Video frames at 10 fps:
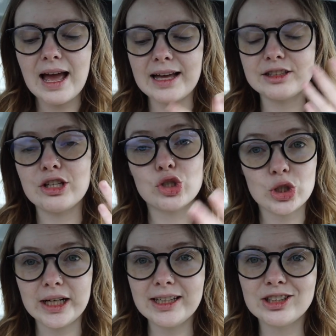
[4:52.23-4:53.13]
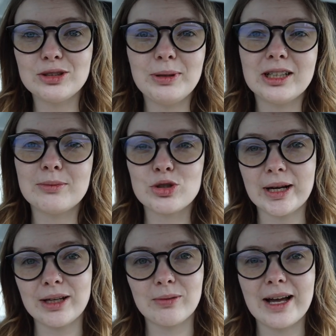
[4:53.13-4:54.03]
As they're training to become
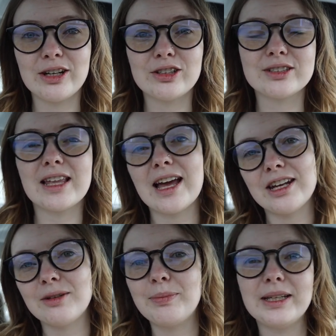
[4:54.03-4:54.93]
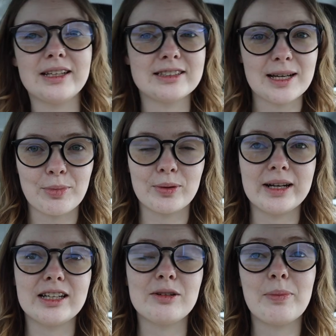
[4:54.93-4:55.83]
dragon riders, they end up being
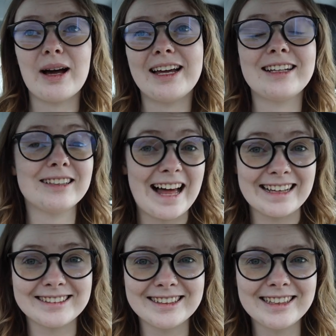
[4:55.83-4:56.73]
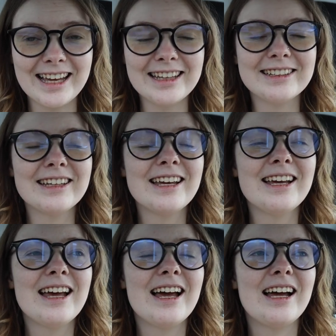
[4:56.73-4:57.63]
separated by class again
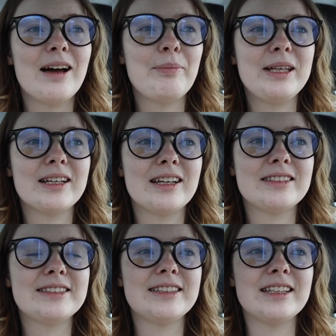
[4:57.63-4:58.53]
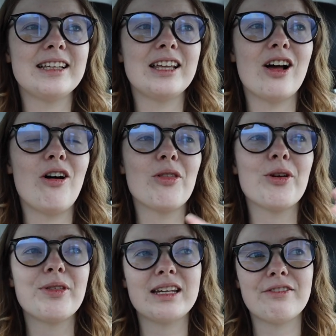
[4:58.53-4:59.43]
because
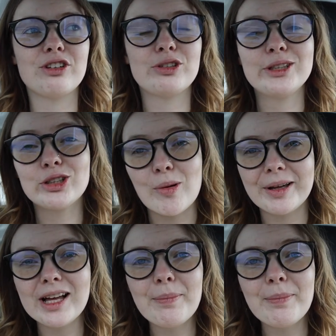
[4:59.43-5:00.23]
although they never knew it growing